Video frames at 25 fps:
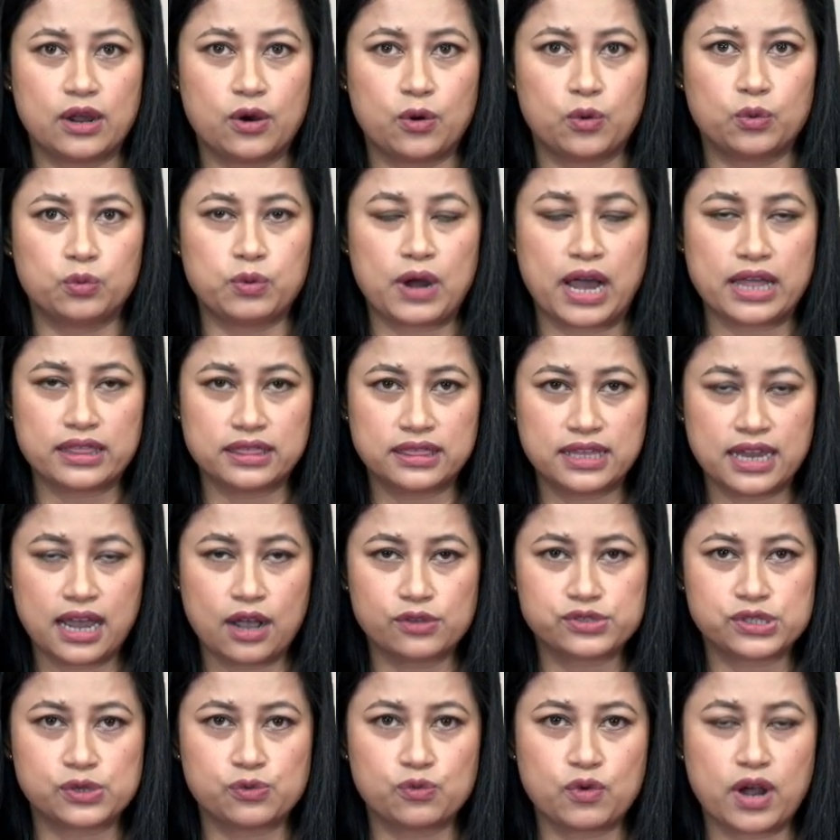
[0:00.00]

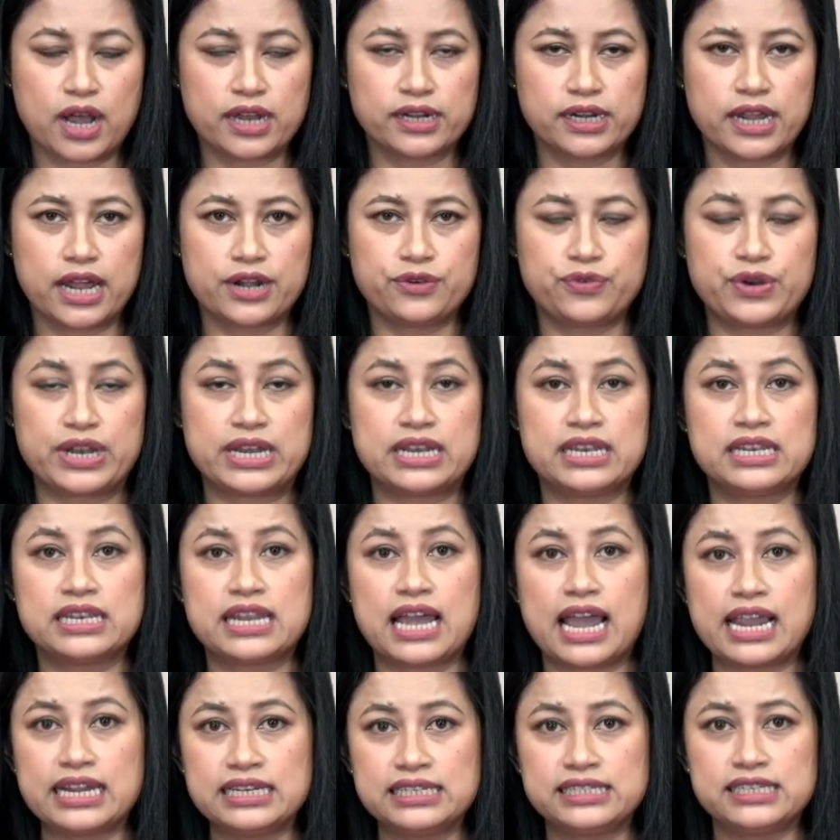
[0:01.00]

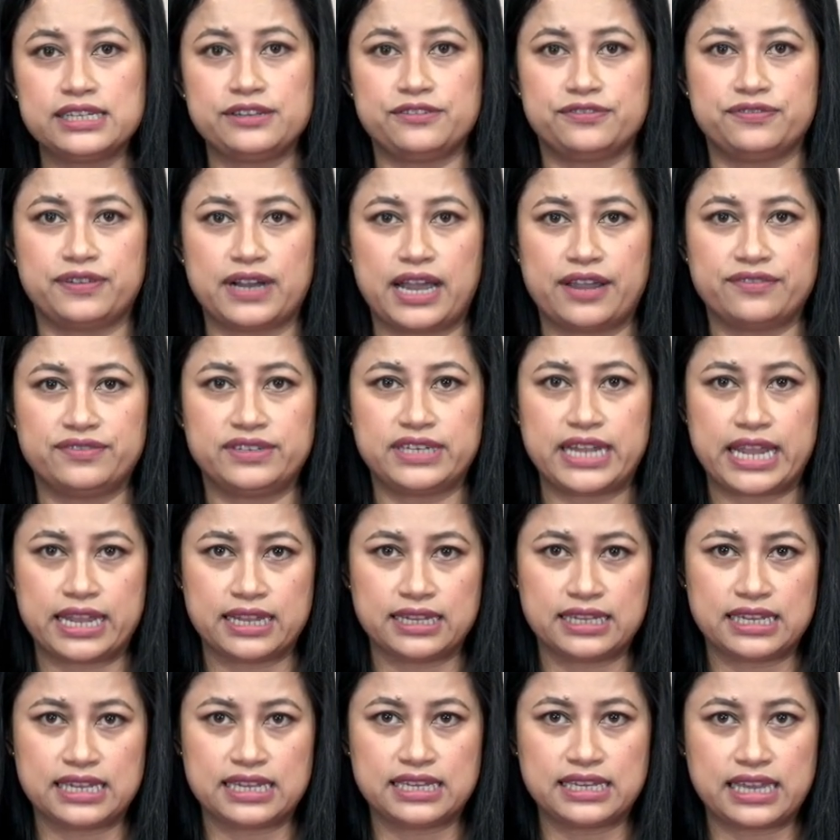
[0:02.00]
1,195
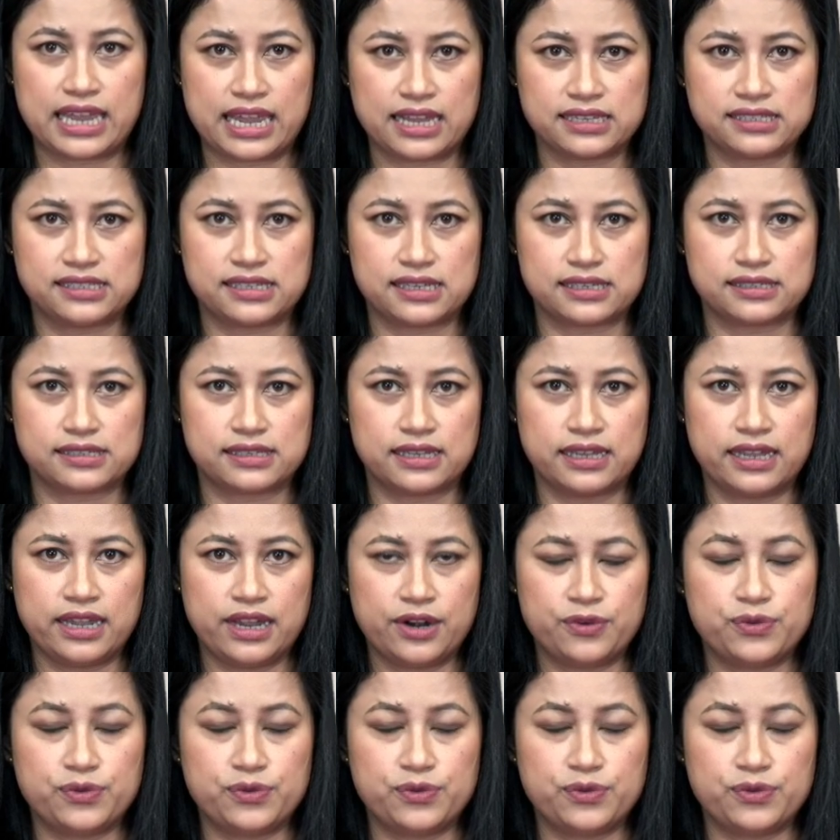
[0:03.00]
dengue cases,